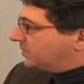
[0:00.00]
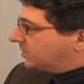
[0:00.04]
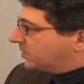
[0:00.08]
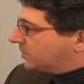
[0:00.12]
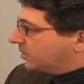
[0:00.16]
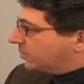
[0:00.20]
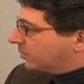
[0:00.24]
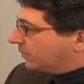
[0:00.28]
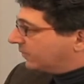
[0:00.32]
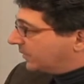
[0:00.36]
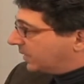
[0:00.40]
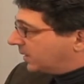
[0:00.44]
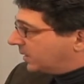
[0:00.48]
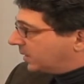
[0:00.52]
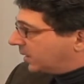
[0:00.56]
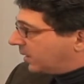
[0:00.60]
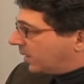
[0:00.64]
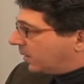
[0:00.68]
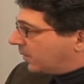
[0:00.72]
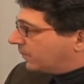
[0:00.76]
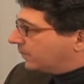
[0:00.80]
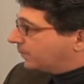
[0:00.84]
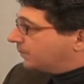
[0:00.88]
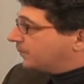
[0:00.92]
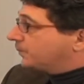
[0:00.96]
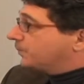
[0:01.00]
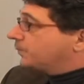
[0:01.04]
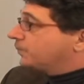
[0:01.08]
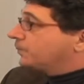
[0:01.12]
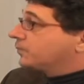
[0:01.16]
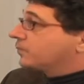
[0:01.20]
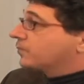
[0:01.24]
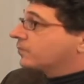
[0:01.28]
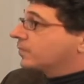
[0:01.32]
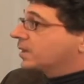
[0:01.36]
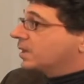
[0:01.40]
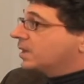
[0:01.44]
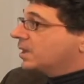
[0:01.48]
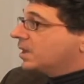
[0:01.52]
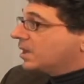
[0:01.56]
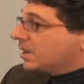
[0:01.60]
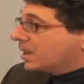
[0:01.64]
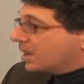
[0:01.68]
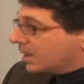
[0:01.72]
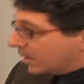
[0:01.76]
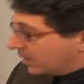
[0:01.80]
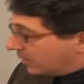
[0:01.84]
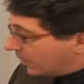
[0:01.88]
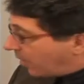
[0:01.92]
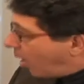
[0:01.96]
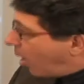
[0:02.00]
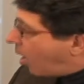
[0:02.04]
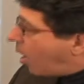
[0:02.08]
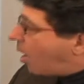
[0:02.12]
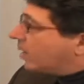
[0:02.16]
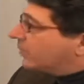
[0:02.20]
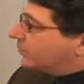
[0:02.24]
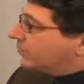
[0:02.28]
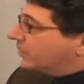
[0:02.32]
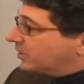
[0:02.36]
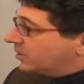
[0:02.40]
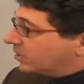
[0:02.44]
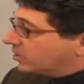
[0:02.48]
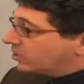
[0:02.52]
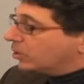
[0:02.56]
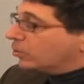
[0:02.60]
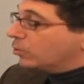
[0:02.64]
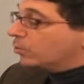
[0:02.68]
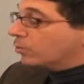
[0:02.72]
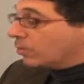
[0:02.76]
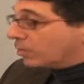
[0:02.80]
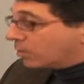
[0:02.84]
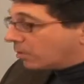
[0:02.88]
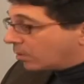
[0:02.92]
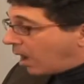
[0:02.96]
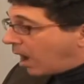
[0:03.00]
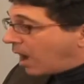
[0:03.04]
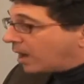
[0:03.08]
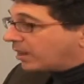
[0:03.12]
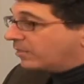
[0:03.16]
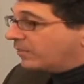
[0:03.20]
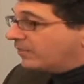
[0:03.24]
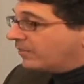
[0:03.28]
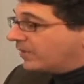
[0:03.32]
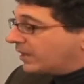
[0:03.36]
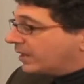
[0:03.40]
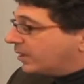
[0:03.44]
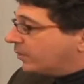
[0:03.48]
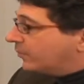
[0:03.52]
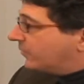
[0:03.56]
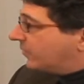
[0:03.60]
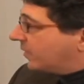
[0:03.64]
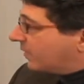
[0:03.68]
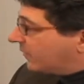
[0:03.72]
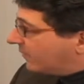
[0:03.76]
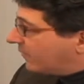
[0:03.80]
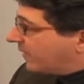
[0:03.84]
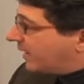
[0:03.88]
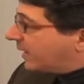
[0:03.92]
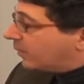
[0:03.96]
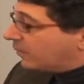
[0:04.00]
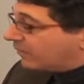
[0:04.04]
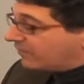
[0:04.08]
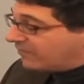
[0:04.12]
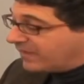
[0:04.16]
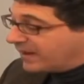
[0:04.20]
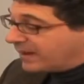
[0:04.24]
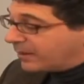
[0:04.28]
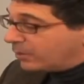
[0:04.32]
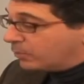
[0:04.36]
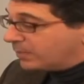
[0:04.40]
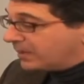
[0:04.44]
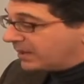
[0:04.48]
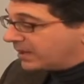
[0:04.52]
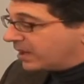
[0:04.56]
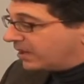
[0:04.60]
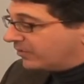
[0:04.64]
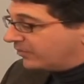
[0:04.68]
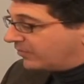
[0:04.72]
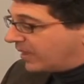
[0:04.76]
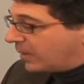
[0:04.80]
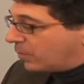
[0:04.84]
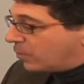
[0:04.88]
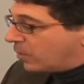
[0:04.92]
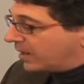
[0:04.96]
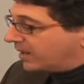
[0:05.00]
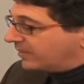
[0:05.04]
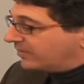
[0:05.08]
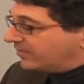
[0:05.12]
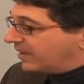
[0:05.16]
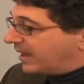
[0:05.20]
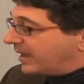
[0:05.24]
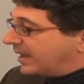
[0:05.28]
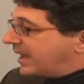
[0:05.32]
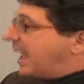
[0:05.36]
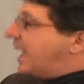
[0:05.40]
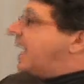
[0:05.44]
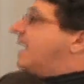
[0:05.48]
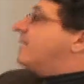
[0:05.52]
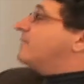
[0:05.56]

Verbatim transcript: a particular video. Which is a hard thing for many companies. Hard thing to do. A lot of the videos that fail, fail because they want to say